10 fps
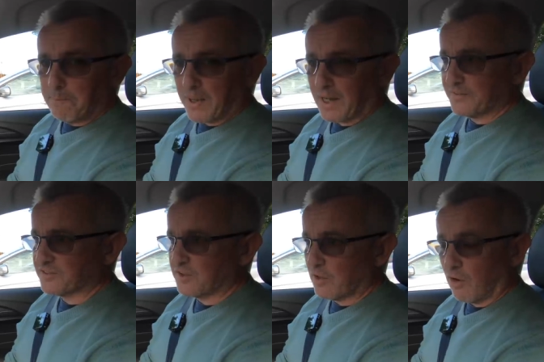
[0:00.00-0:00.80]
But
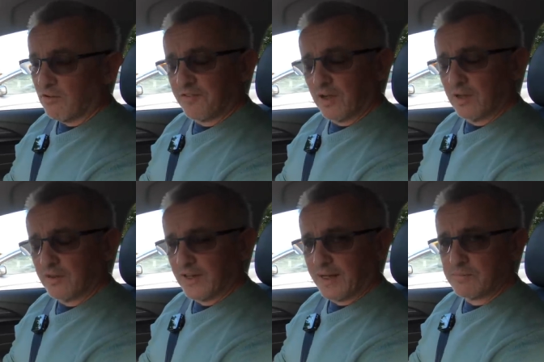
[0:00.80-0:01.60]
there's an offer
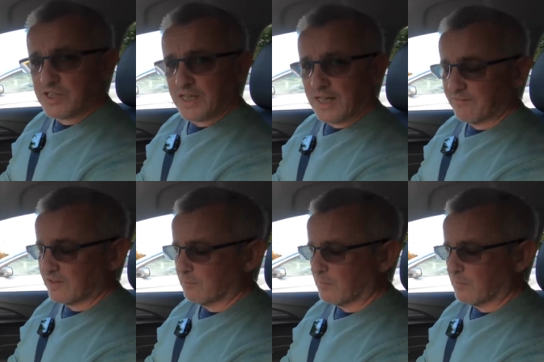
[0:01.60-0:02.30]
that MG have at the